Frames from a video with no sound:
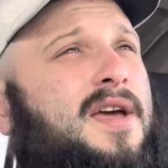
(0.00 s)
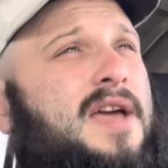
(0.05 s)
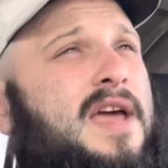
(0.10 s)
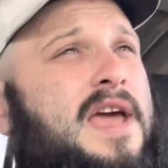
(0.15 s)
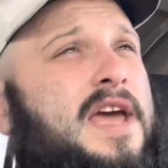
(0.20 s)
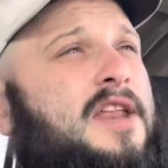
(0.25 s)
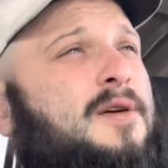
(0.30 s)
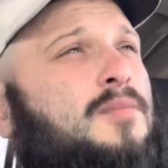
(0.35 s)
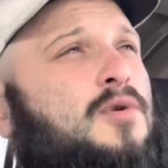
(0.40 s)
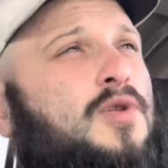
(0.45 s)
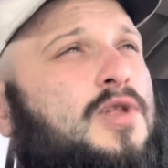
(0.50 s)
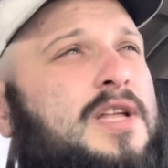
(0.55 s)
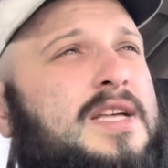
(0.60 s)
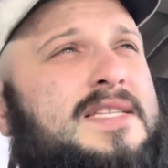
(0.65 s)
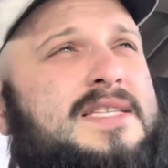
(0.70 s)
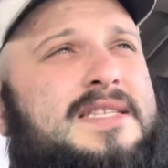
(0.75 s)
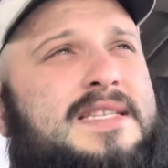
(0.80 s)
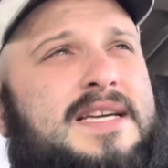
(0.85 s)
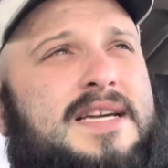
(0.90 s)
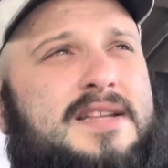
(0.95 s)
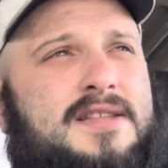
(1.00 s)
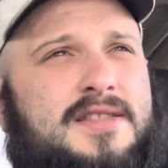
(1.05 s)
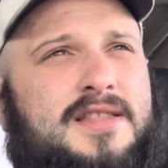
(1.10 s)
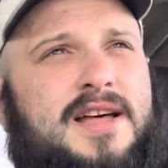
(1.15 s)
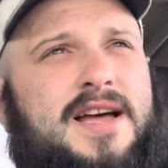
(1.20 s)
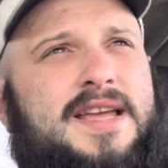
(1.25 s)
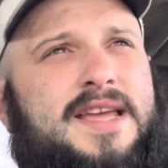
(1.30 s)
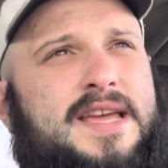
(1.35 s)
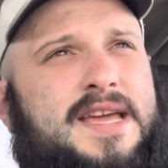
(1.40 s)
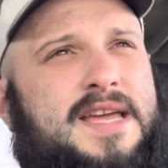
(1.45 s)

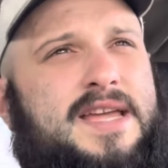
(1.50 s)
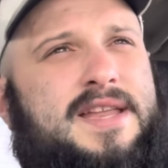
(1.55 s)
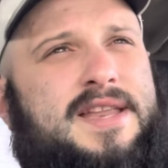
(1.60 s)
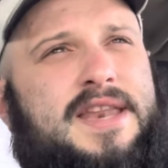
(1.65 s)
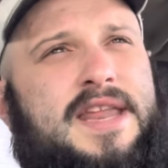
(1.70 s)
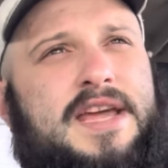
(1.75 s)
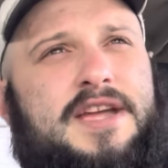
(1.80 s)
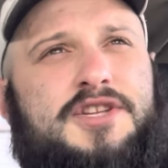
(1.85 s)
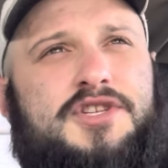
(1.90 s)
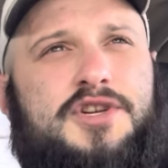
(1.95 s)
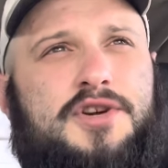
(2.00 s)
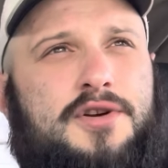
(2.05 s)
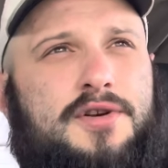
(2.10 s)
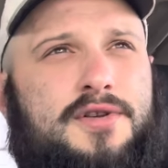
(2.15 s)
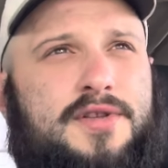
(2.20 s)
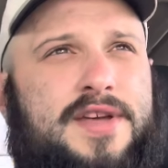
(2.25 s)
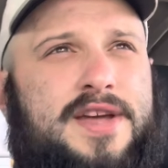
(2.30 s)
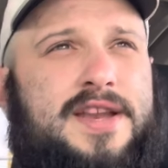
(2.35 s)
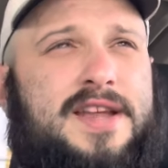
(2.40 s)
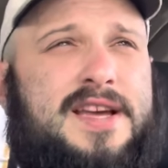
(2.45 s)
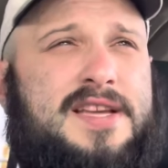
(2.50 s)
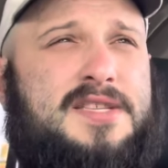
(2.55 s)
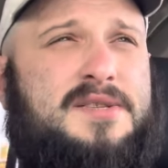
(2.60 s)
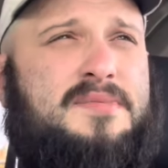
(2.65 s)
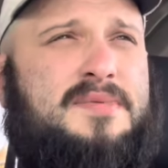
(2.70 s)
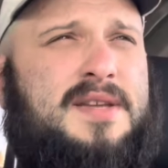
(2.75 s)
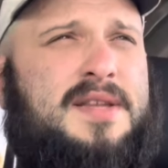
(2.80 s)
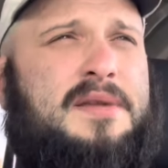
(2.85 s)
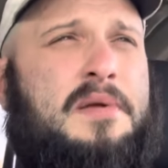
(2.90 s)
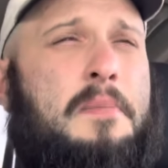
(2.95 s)
animalistic-like nature that has
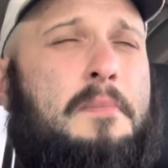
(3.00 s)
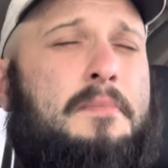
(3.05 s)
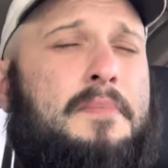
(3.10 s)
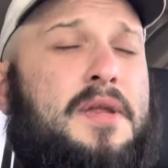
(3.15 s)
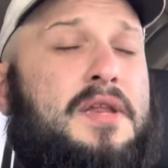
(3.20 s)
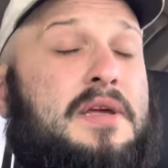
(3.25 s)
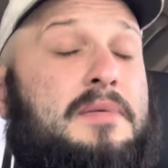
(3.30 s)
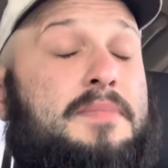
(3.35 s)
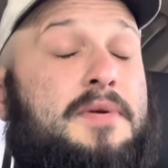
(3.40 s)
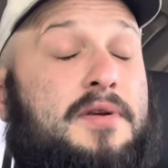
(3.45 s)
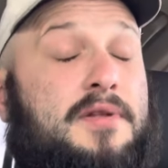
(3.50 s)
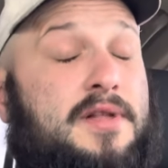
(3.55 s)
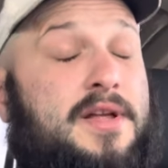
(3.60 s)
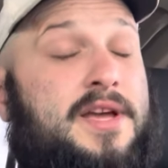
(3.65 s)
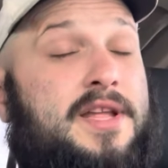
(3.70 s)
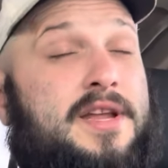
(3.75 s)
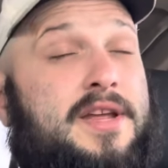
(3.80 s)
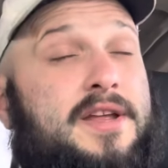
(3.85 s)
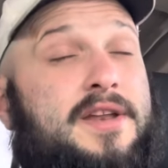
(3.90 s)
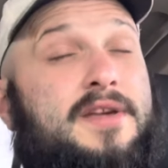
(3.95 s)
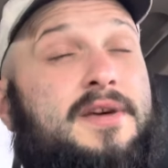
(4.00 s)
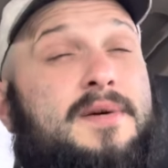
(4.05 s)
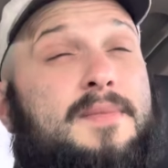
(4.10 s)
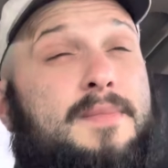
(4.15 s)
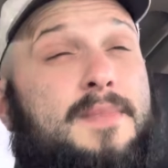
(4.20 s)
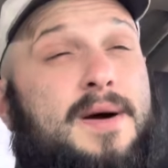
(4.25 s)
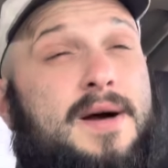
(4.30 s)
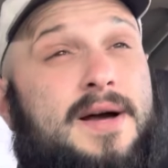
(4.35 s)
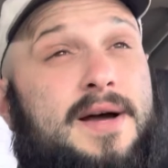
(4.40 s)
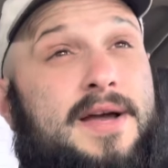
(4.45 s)
been manipulated
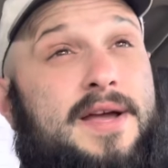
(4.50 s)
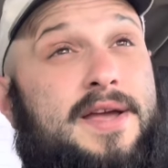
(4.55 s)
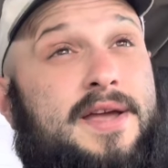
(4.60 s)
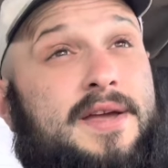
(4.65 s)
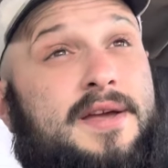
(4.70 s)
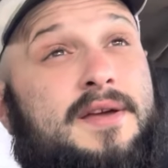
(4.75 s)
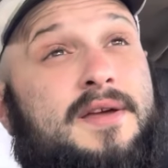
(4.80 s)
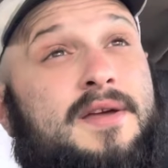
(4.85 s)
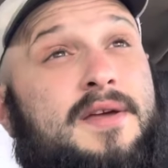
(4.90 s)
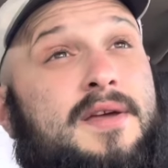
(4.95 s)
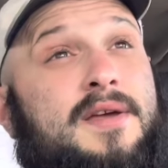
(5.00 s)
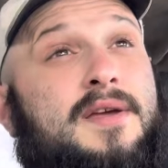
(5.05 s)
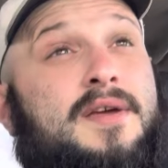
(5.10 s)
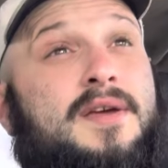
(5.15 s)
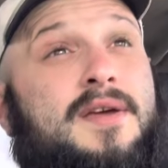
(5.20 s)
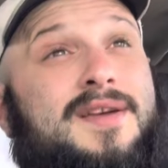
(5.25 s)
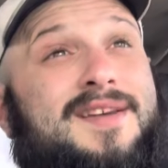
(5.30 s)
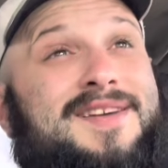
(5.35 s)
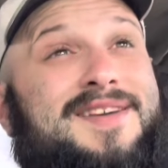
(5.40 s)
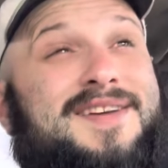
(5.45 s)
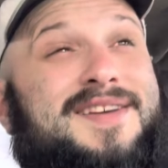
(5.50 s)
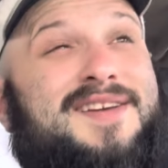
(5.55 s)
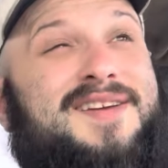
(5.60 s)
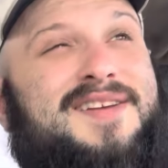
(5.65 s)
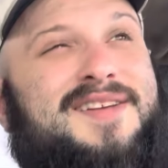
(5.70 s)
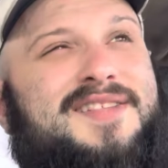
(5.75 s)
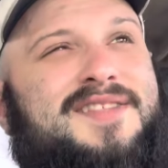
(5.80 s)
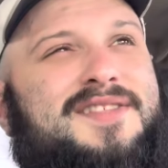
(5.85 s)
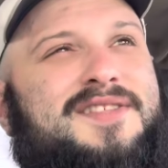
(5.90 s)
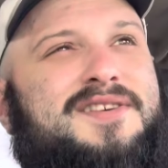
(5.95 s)
by
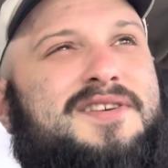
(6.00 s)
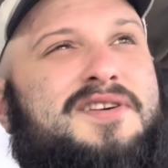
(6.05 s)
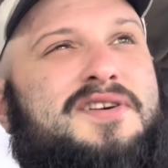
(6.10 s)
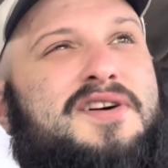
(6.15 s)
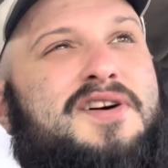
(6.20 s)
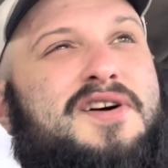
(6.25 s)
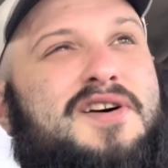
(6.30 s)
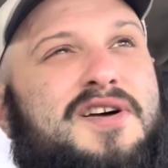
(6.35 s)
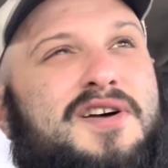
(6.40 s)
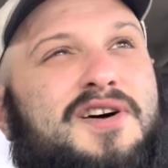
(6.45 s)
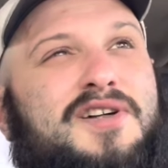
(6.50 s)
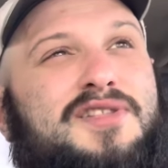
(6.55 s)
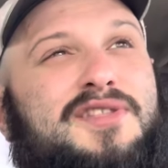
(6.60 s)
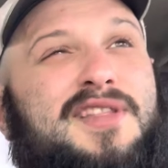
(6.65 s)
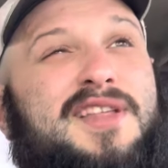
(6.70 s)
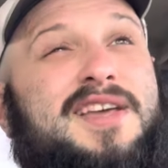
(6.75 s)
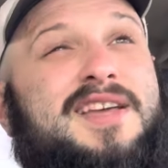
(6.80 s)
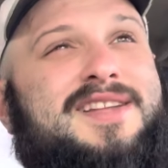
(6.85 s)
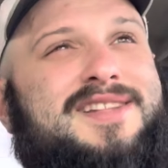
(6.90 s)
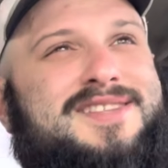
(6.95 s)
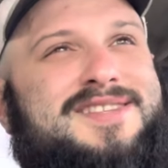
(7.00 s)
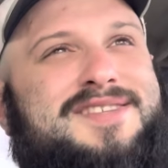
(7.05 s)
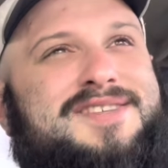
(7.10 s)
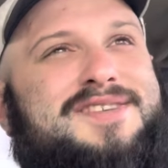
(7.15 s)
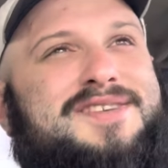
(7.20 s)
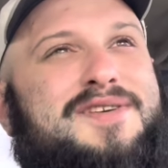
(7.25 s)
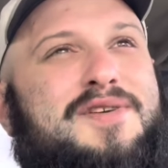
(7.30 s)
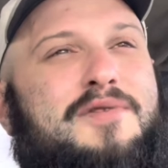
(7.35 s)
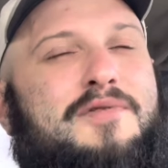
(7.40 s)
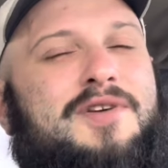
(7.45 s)
the
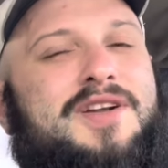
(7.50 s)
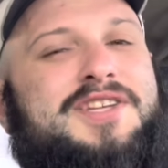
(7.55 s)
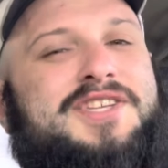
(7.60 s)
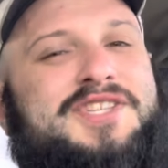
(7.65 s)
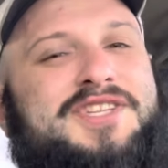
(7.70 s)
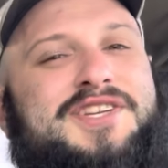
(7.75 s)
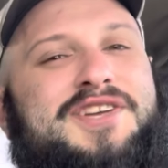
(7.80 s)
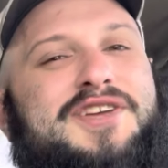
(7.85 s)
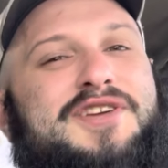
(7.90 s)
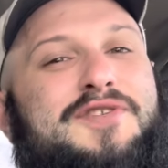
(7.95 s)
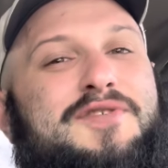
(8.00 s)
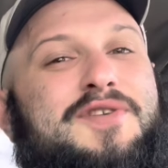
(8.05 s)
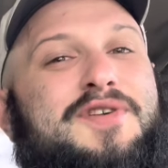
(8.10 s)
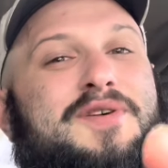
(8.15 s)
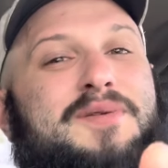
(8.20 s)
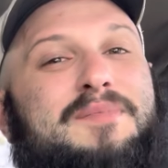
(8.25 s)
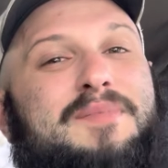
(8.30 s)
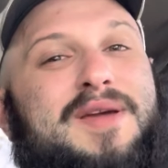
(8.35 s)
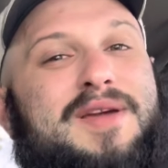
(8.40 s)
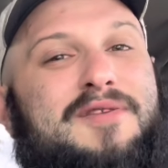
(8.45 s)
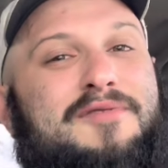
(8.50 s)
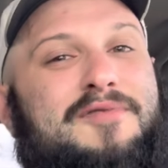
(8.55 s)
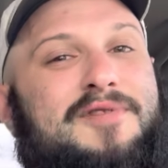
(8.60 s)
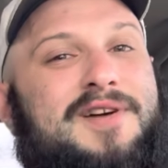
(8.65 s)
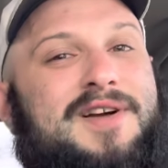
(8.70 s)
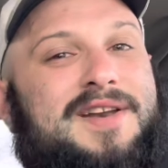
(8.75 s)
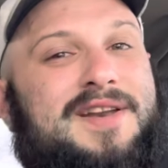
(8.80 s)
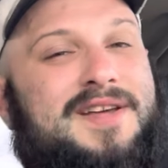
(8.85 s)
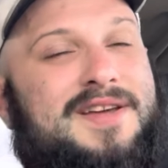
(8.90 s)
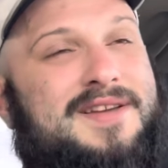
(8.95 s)
elites, which you could be
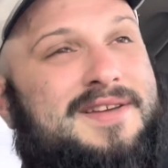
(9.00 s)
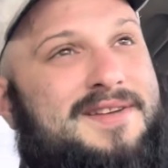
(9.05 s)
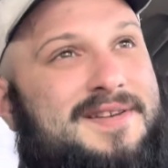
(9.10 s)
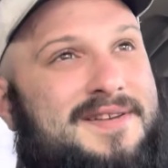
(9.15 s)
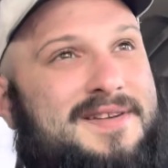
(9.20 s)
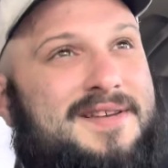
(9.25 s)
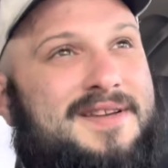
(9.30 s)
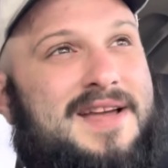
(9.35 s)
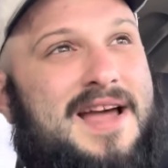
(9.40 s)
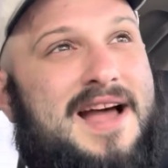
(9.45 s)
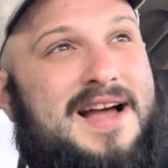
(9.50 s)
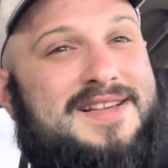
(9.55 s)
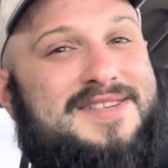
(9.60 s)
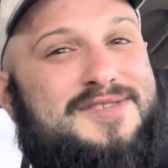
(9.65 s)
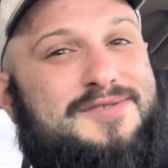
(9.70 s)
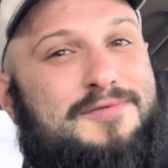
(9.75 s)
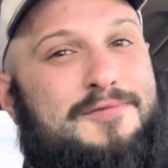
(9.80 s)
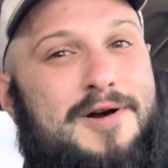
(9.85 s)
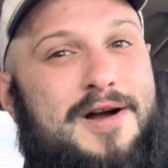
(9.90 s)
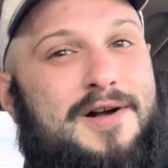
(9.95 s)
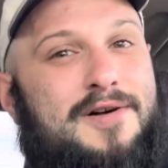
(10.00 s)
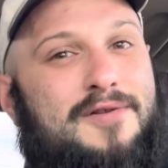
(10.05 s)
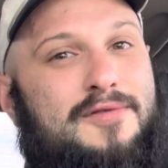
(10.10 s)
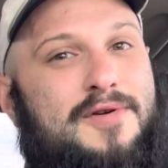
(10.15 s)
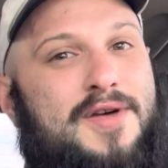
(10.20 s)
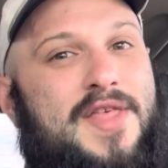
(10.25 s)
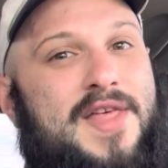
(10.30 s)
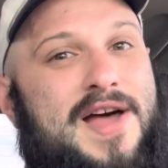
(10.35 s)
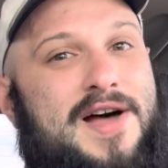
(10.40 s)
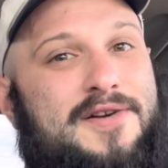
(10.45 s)
one as well
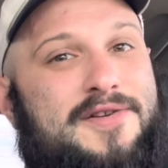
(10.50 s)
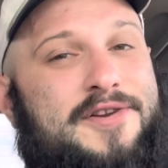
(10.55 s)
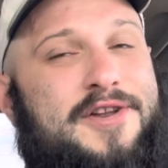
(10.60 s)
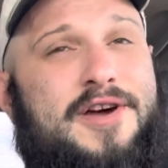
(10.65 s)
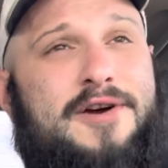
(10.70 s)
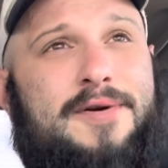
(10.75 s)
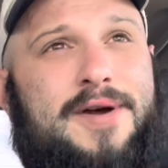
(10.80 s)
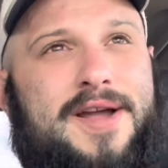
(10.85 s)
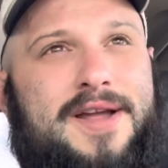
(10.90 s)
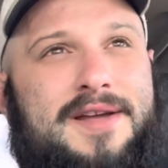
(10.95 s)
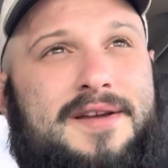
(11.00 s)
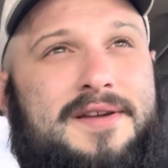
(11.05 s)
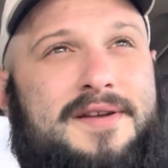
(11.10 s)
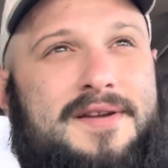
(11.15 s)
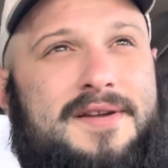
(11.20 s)
without knowing.